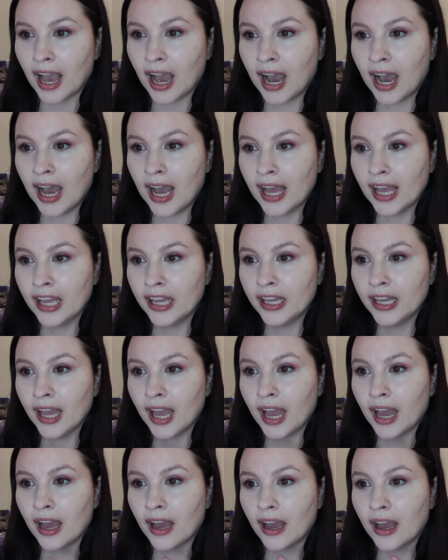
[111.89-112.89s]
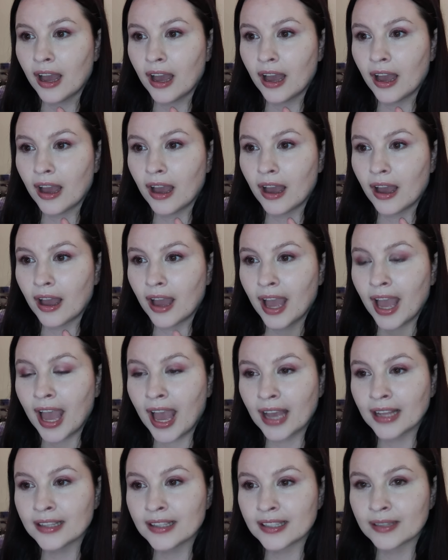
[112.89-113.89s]
I
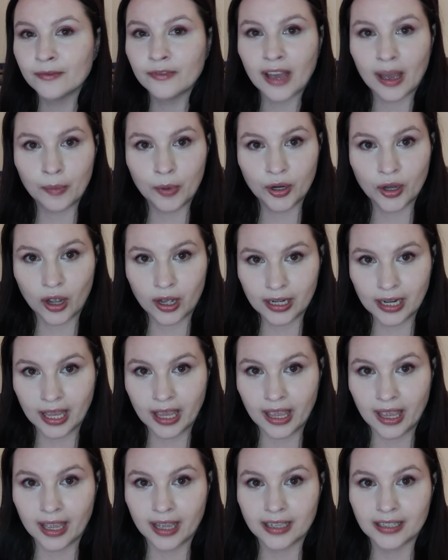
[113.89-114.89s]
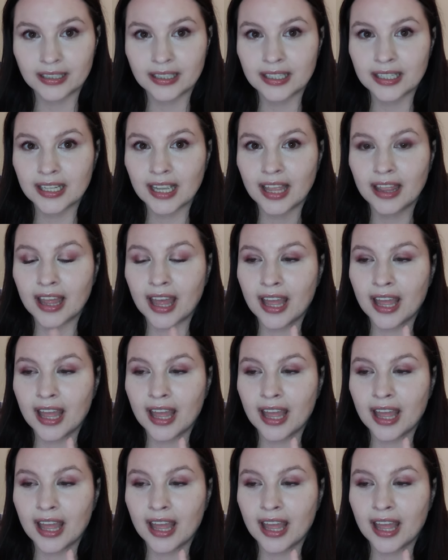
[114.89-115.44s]
had some fabric on hand